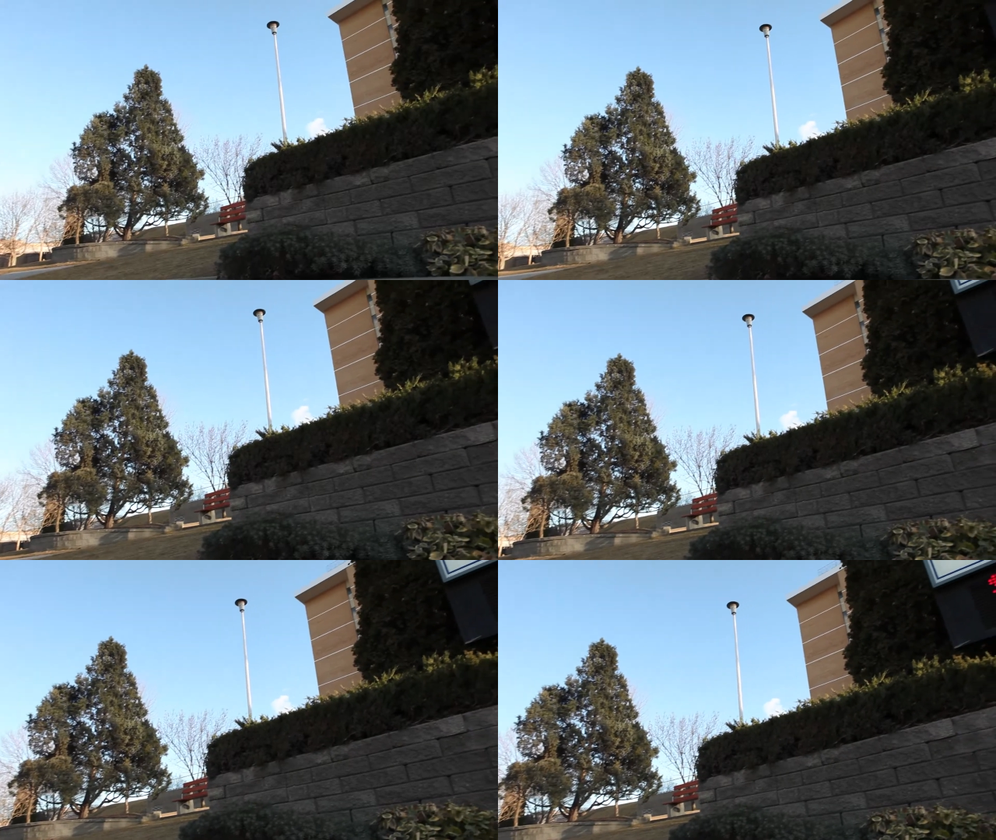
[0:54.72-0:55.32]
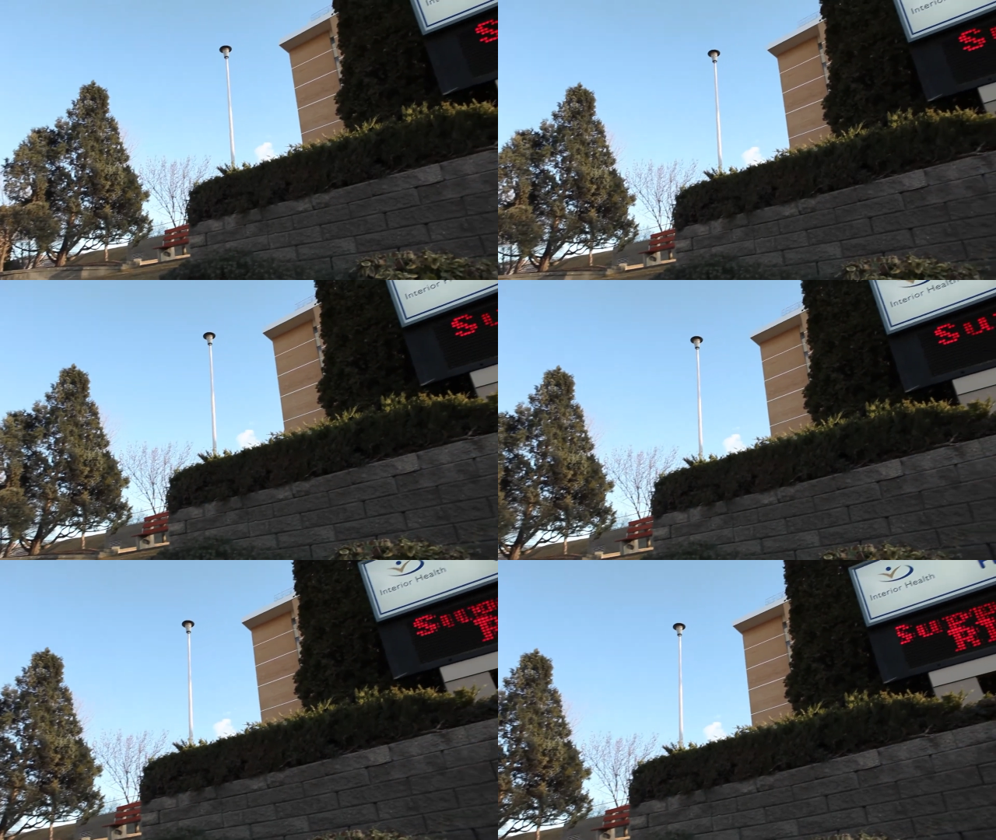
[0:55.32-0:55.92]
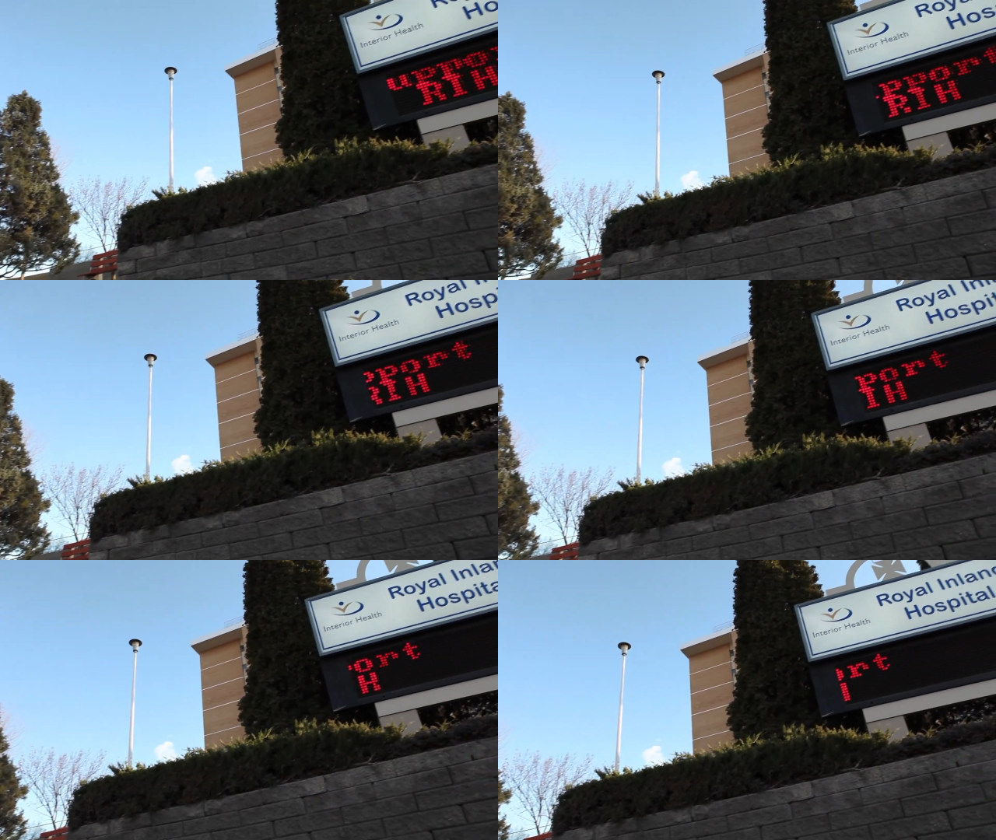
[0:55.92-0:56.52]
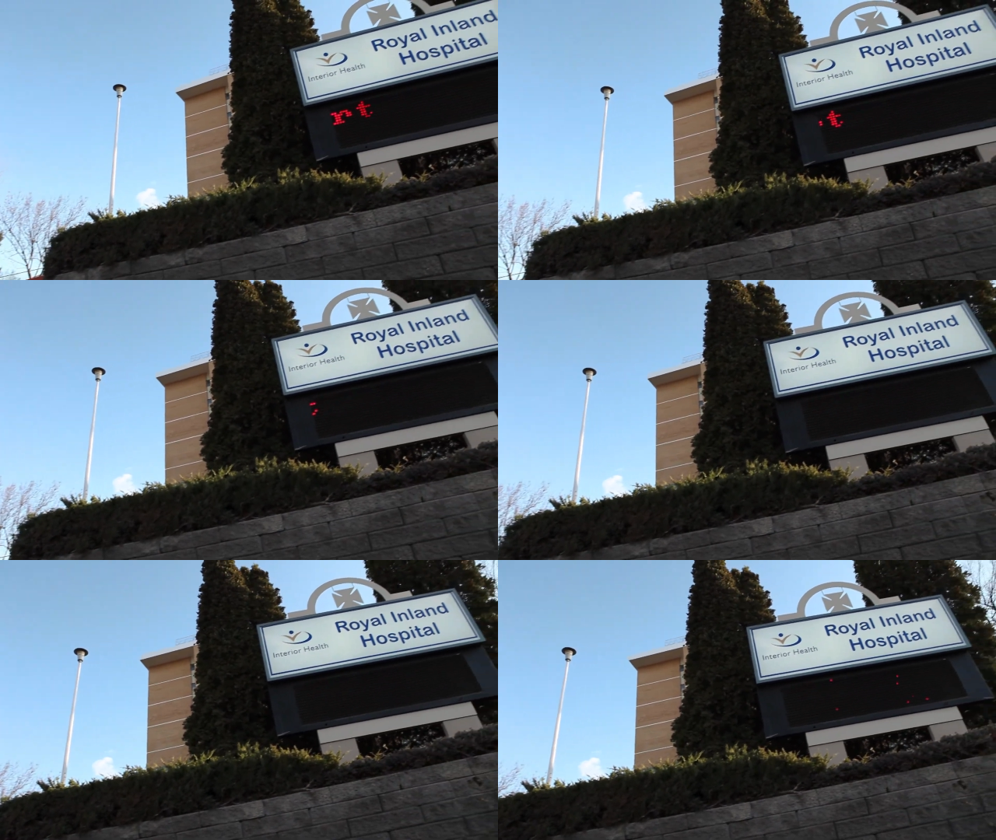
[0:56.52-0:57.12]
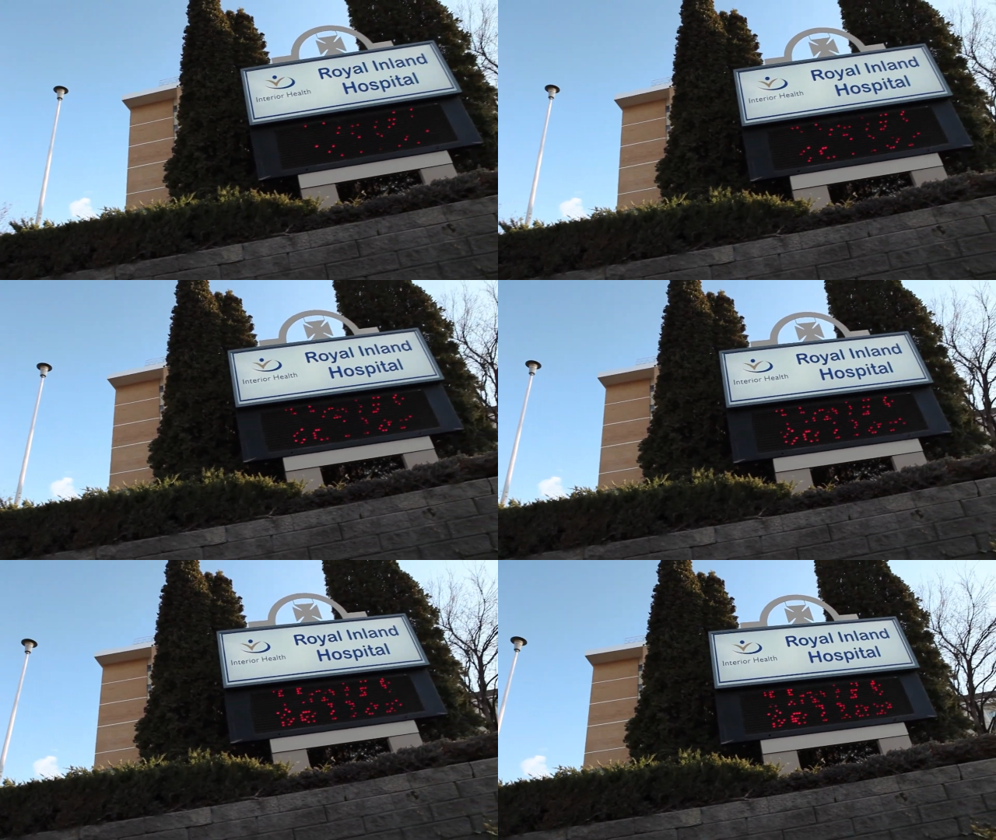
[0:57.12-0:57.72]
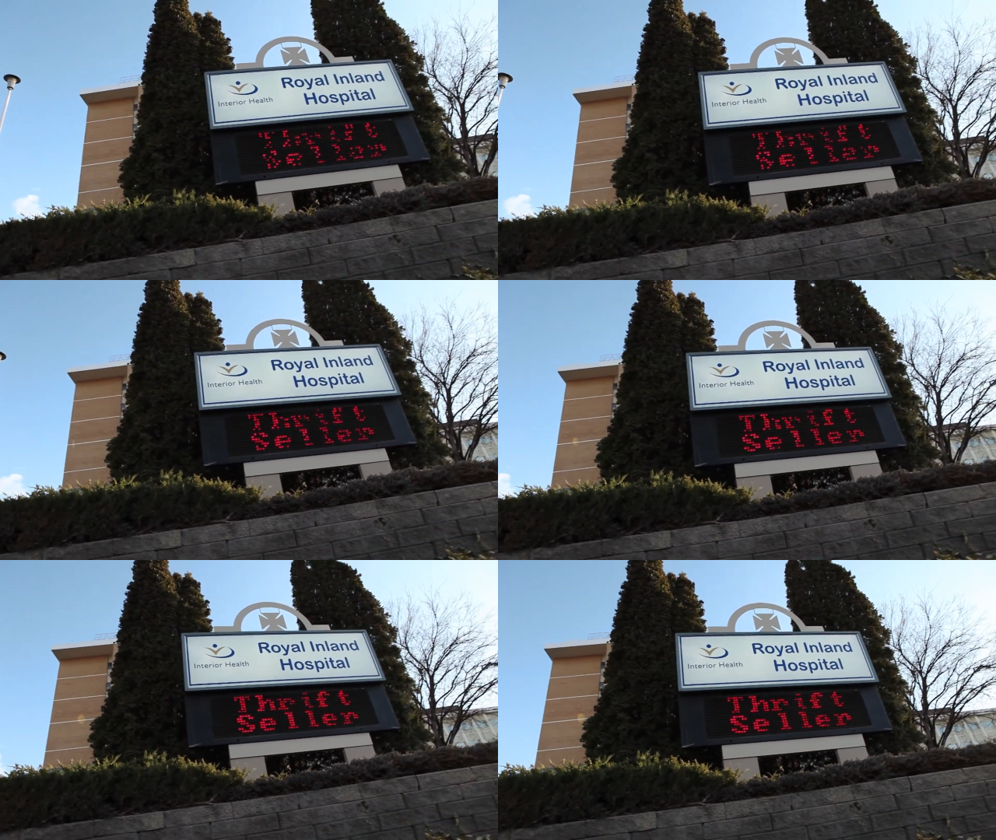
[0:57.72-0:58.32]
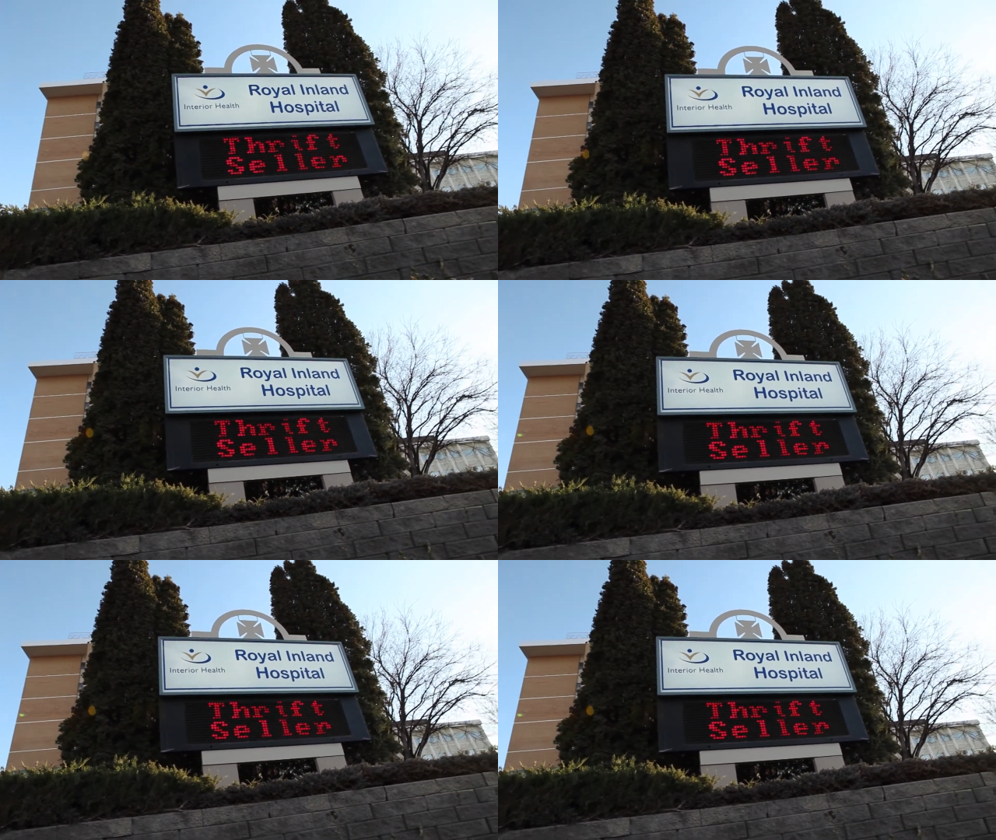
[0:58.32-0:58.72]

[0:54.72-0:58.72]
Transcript: (no speaker visible)